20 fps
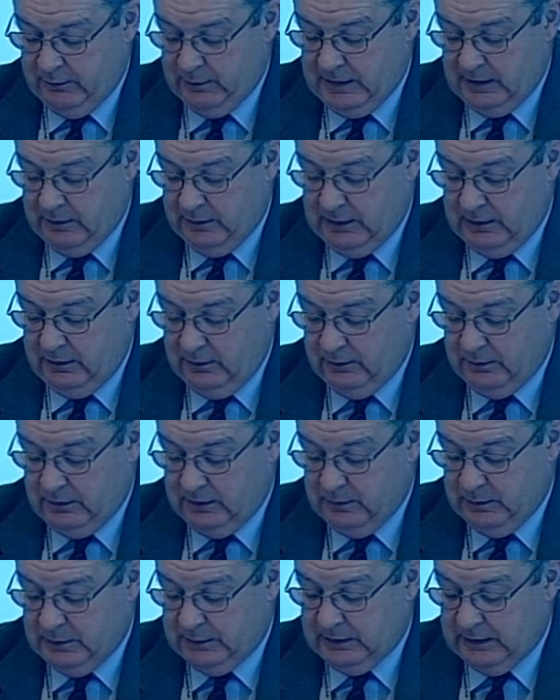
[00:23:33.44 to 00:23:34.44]
might be used in
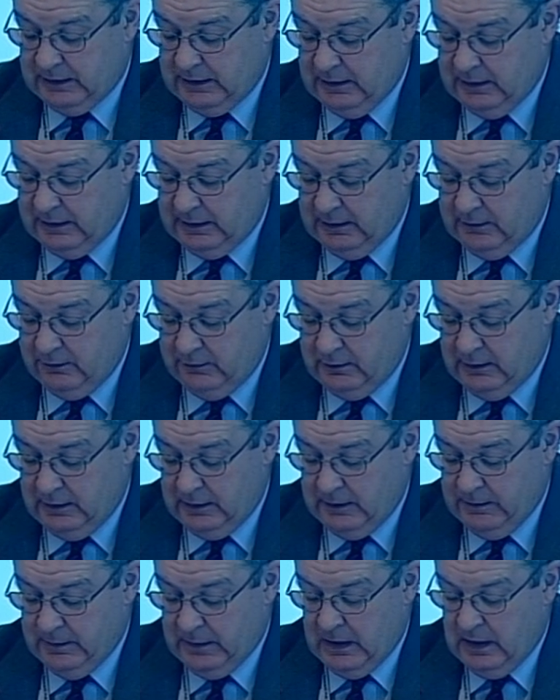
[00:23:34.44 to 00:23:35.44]
the particular
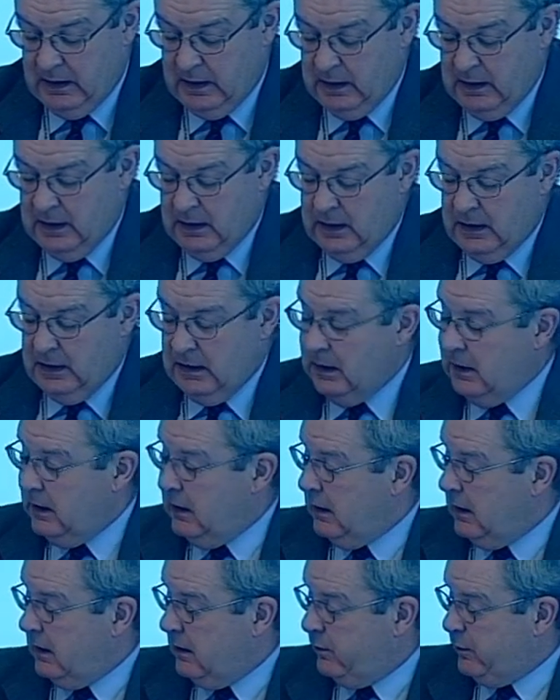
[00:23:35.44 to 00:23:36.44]
country.
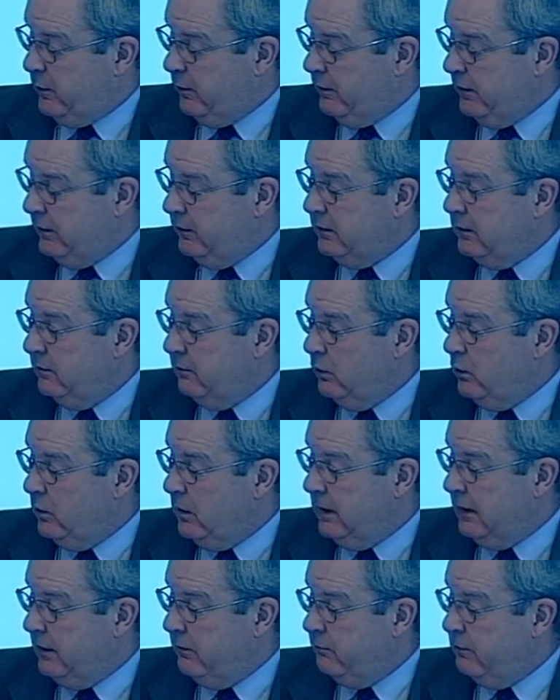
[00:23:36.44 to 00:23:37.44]
Provision of a
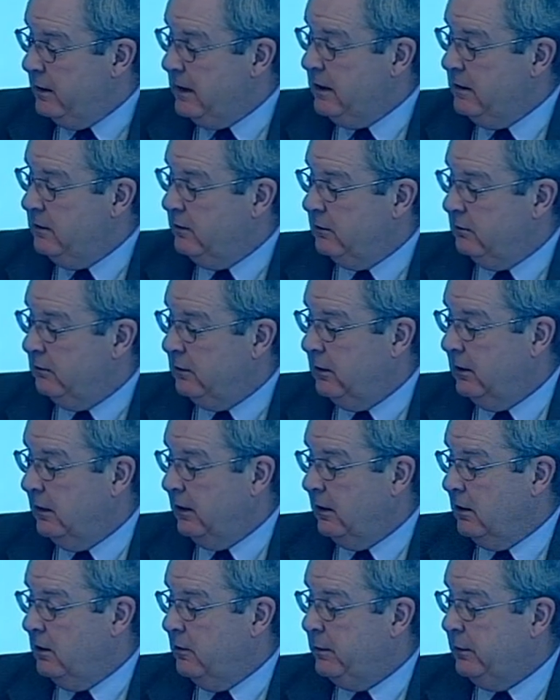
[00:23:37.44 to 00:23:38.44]
wide range of
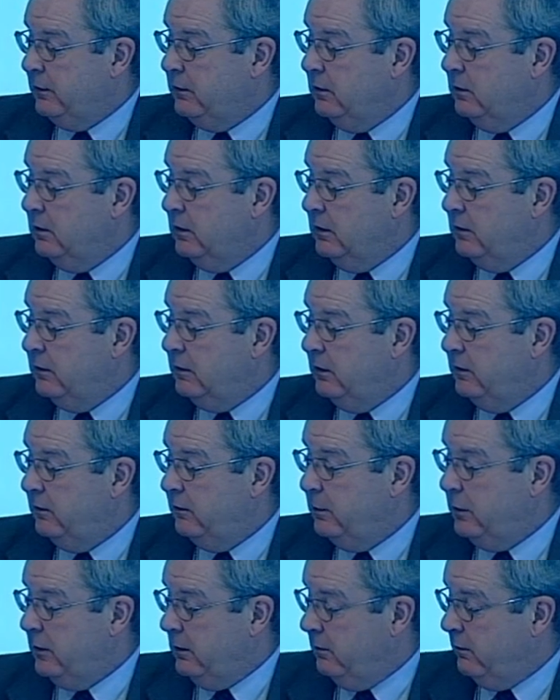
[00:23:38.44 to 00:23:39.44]
learning opportunities,
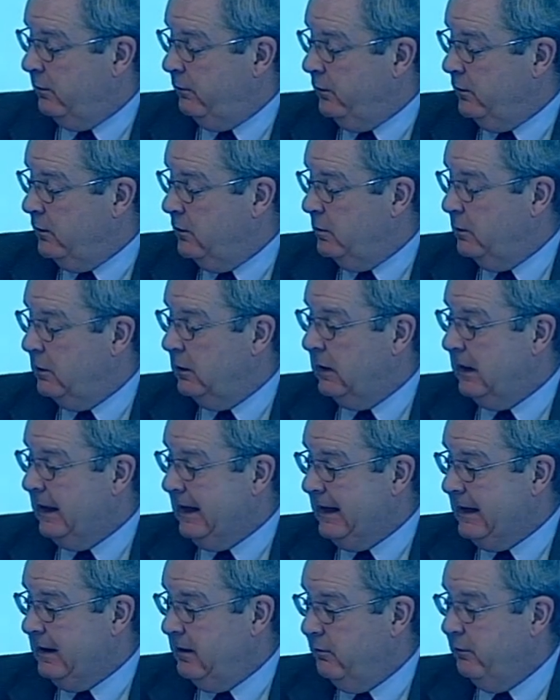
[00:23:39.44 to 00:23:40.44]
both formal
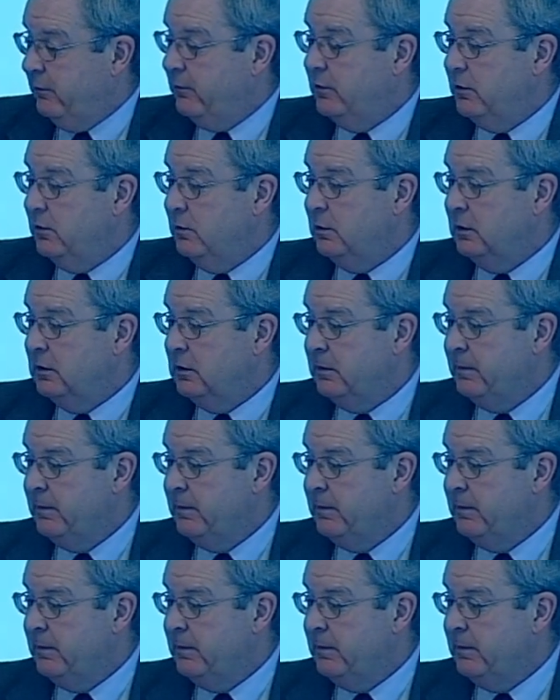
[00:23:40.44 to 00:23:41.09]
and informal.